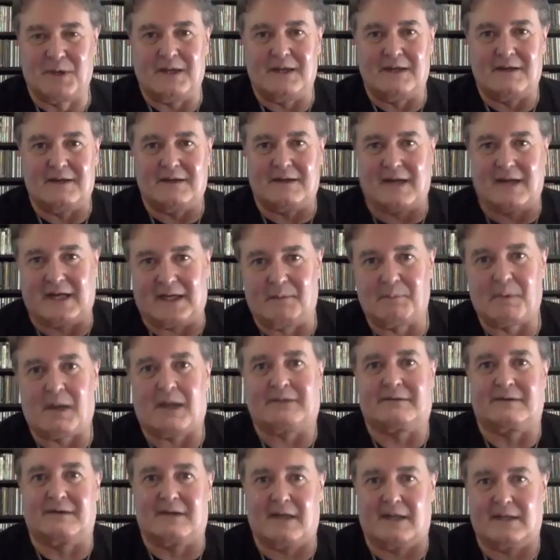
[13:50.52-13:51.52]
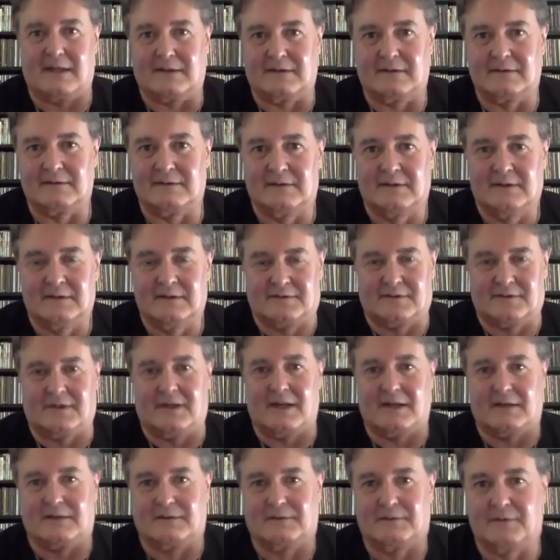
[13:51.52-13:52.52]
be getting back together
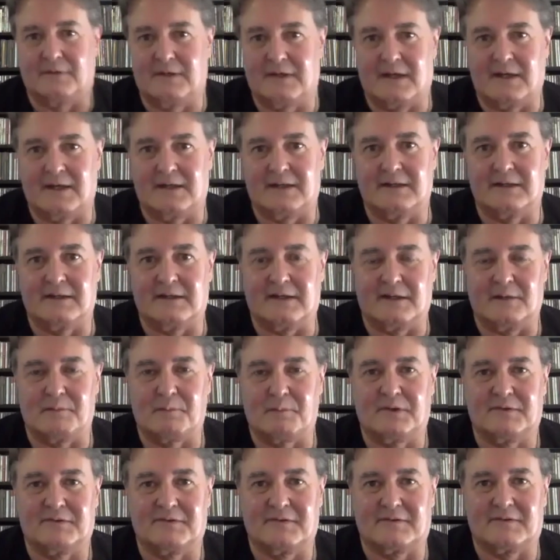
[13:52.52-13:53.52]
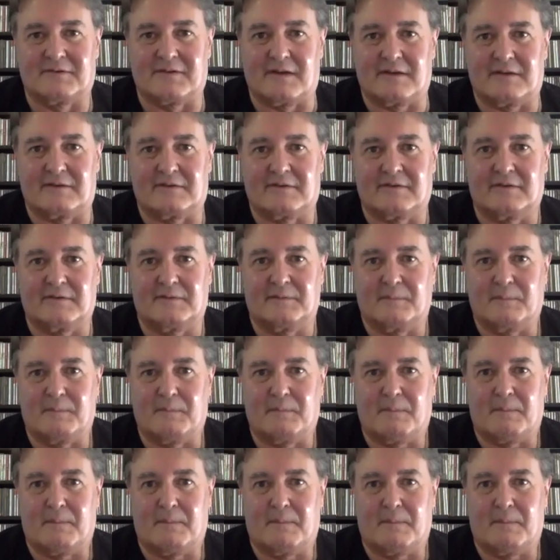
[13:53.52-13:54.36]
in a business sense.